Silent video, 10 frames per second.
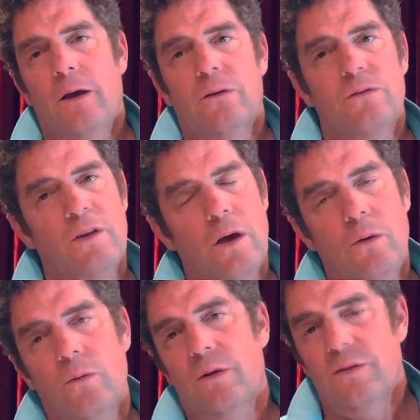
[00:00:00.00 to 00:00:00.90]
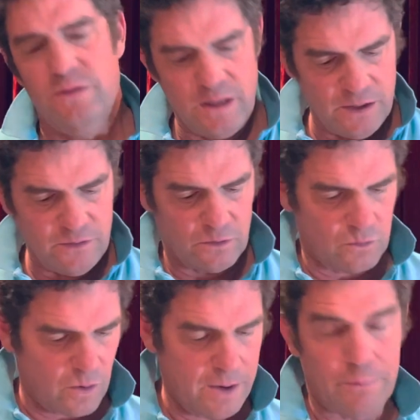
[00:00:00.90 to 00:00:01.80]
So these are
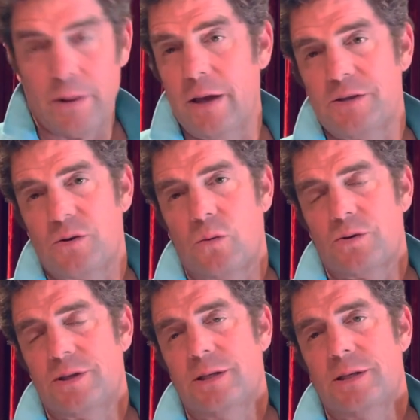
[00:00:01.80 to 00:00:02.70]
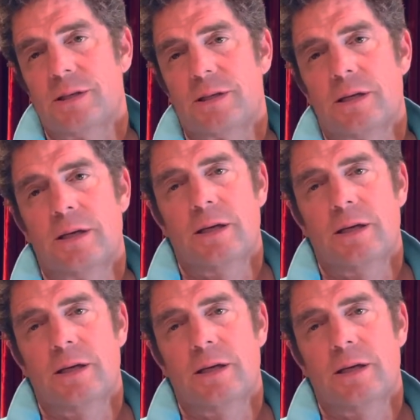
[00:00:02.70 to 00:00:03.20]
great place horses,